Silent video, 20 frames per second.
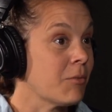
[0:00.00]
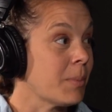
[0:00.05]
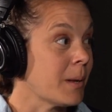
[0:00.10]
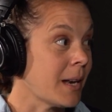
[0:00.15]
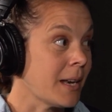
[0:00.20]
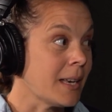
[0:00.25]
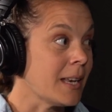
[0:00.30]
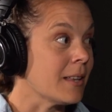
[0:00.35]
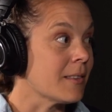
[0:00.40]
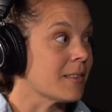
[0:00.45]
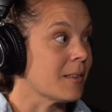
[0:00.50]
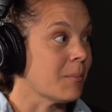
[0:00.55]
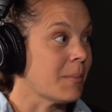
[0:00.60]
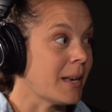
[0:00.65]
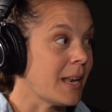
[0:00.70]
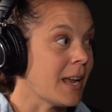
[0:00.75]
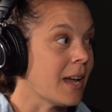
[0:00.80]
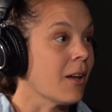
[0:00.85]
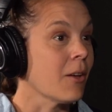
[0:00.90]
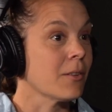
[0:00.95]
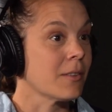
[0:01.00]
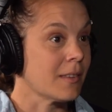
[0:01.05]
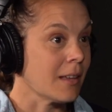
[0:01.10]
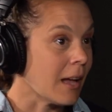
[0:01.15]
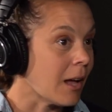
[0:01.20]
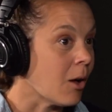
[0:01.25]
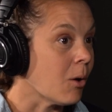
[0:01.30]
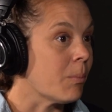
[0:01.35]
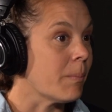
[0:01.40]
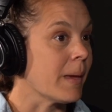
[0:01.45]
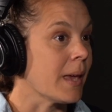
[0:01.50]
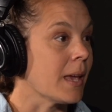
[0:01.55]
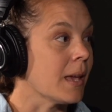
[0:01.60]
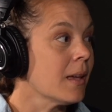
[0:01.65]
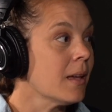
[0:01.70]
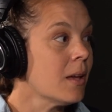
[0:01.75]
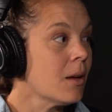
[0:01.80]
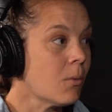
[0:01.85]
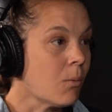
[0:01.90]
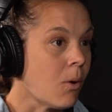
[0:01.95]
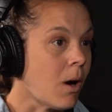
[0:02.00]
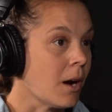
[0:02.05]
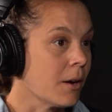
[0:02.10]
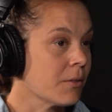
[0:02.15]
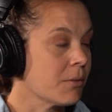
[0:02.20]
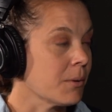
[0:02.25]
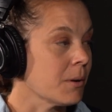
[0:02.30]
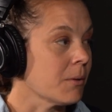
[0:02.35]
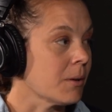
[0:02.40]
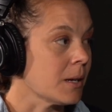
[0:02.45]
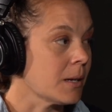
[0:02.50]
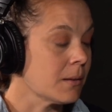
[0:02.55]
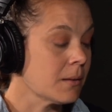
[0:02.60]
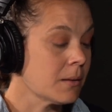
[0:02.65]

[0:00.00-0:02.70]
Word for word: but I need somebody else to help me well walk said. through it.